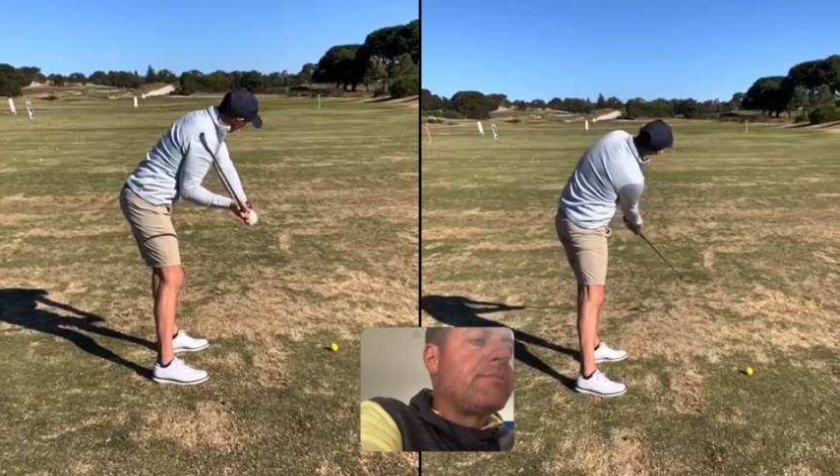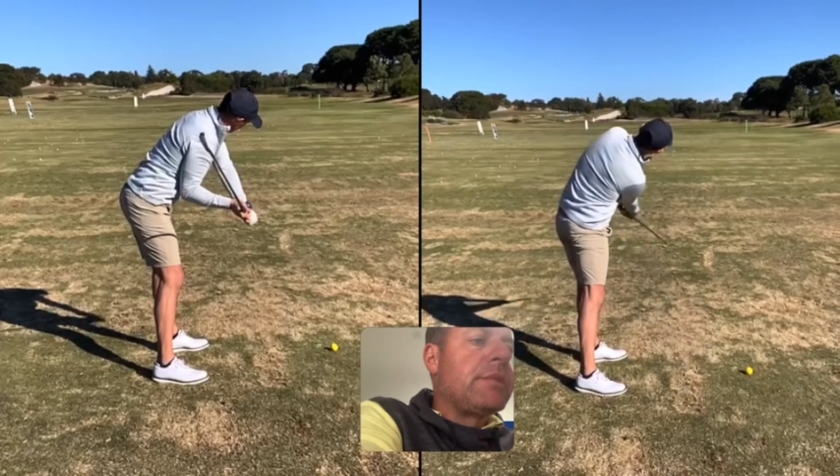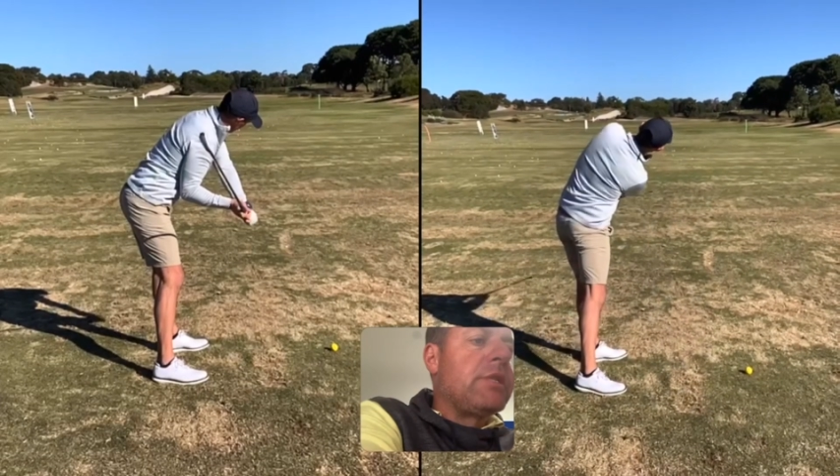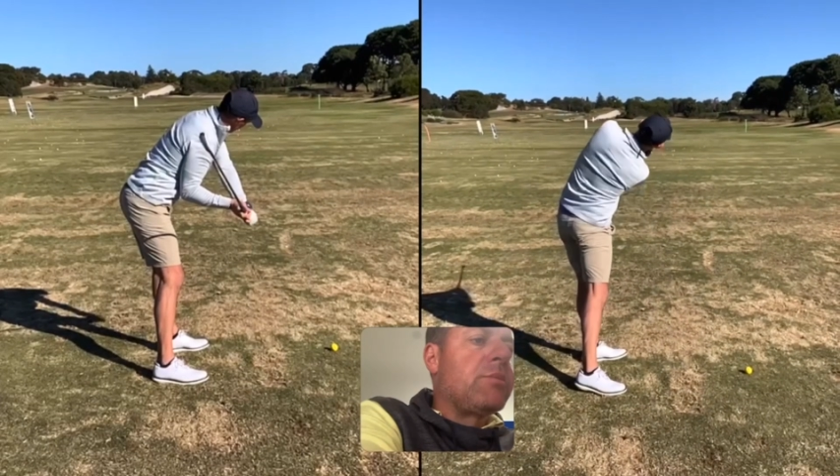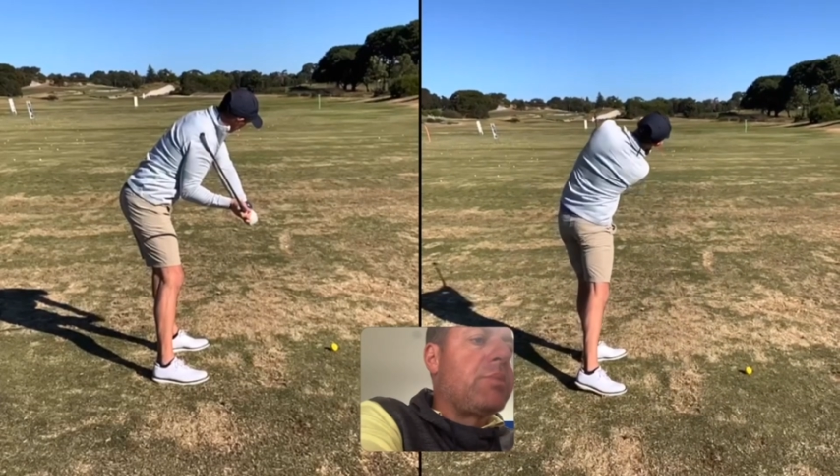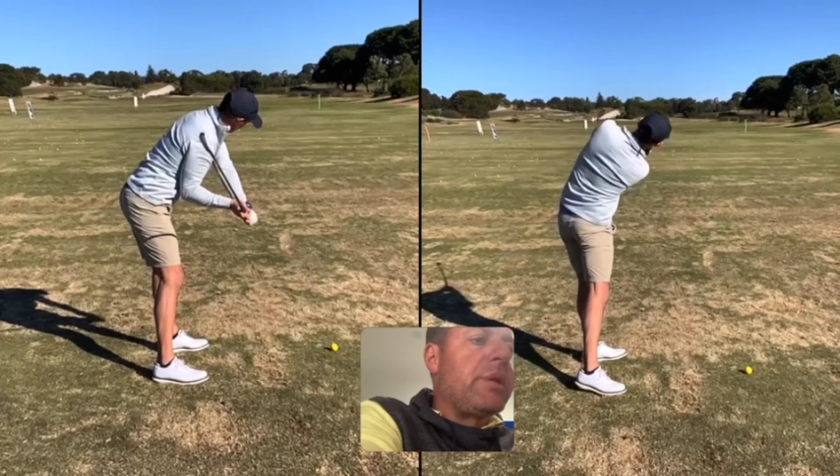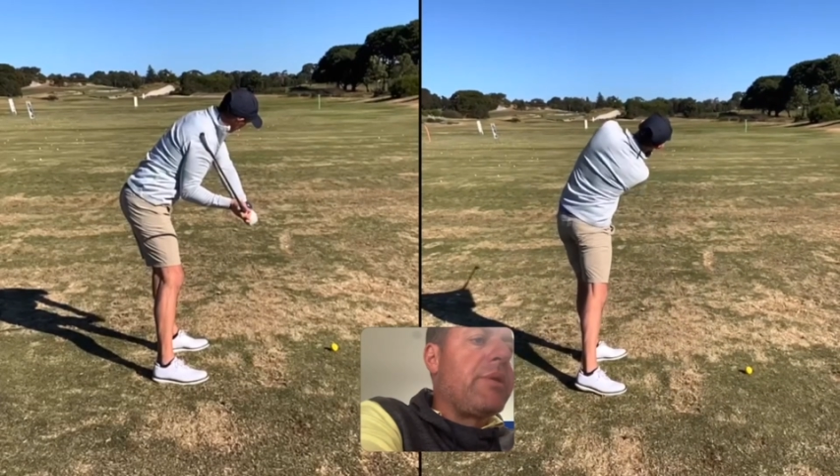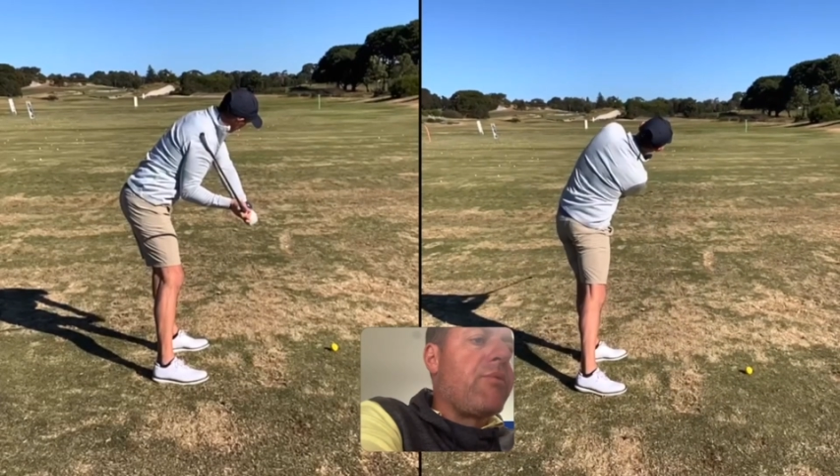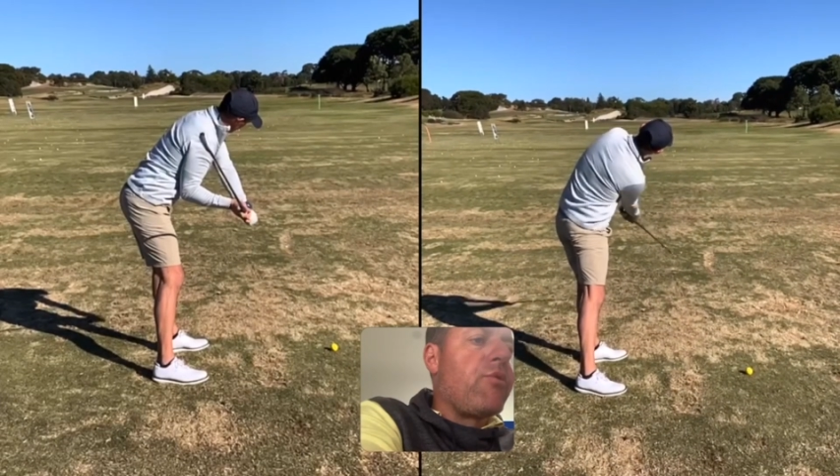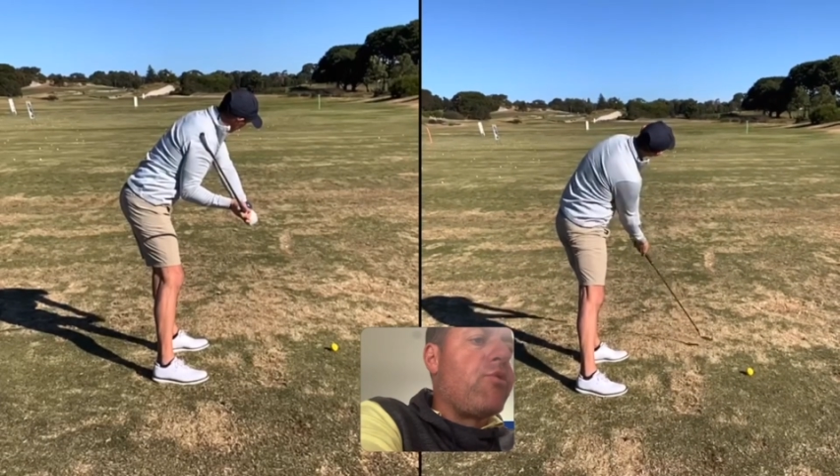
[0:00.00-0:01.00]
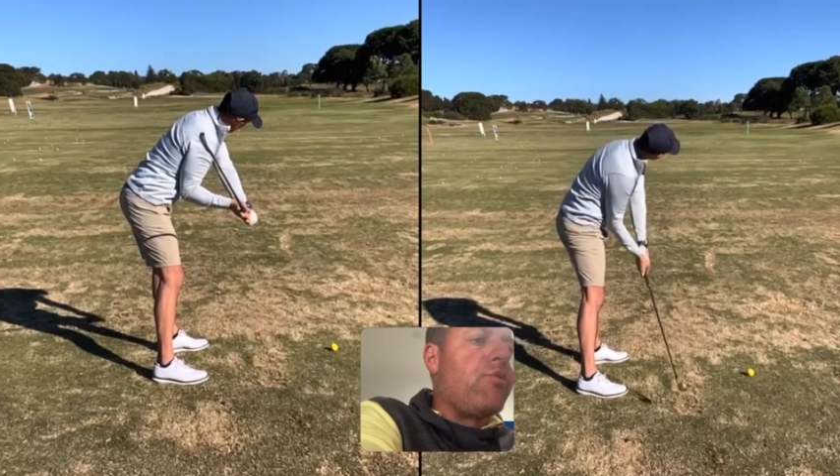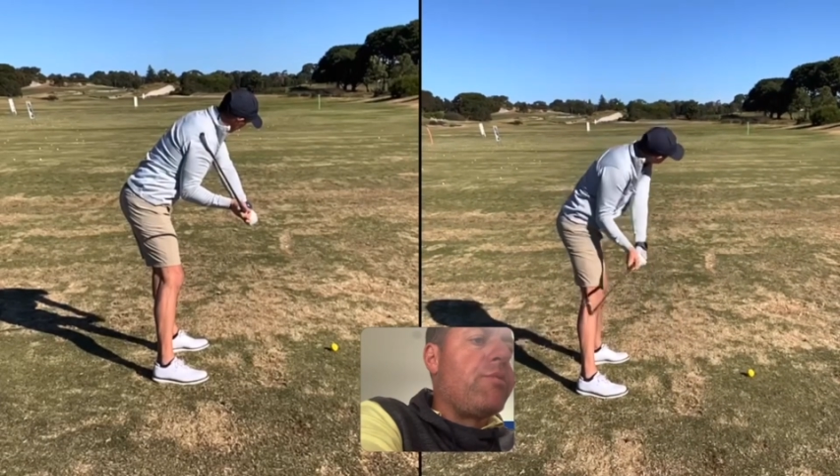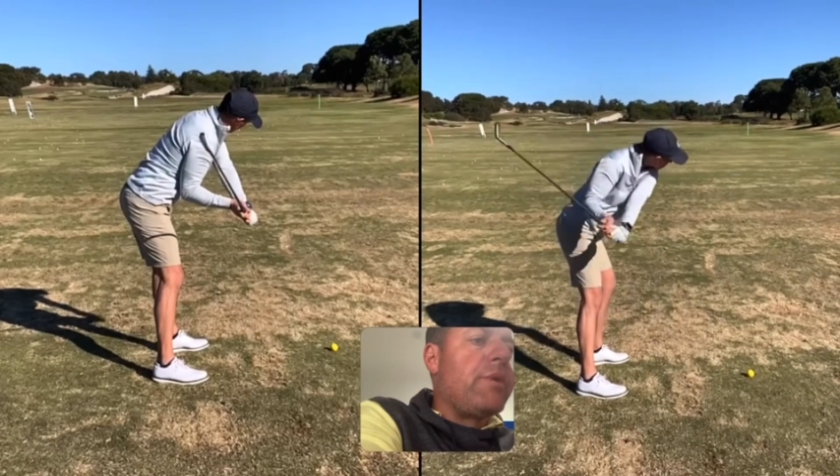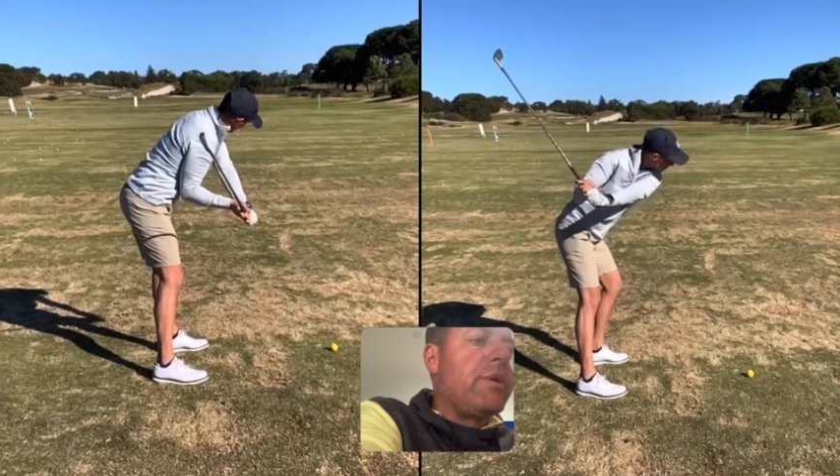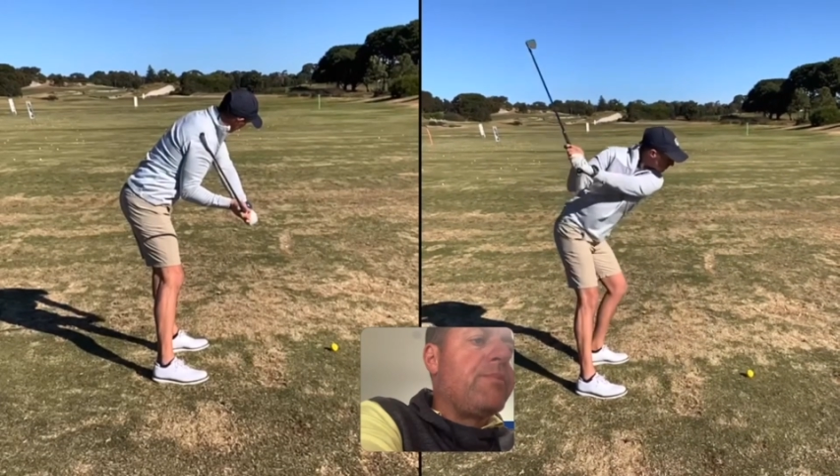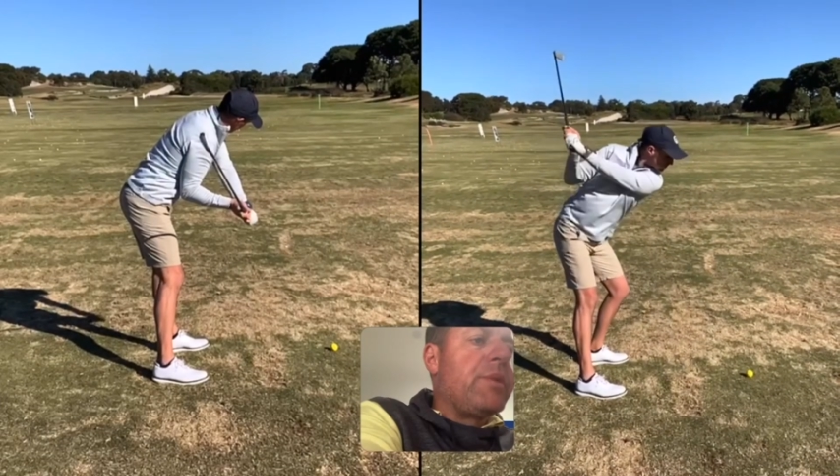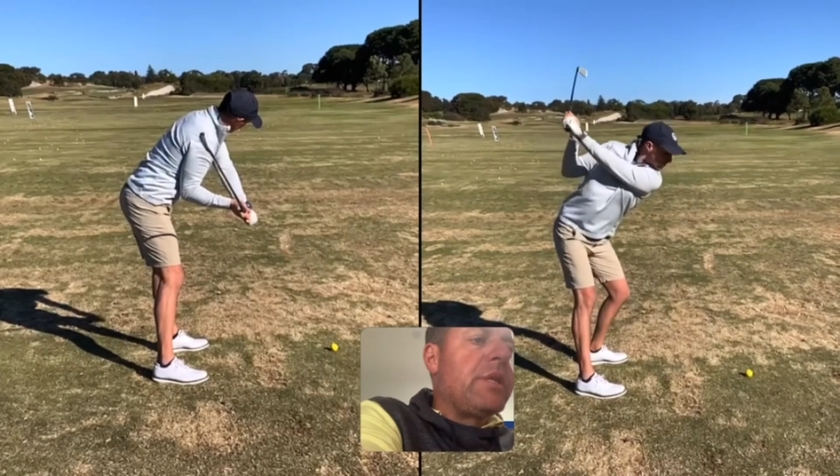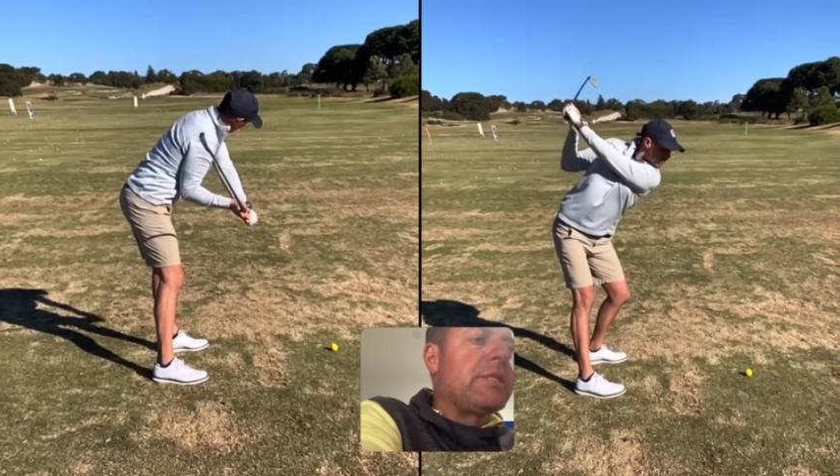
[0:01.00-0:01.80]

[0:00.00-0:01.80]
He's got plenty of room. He then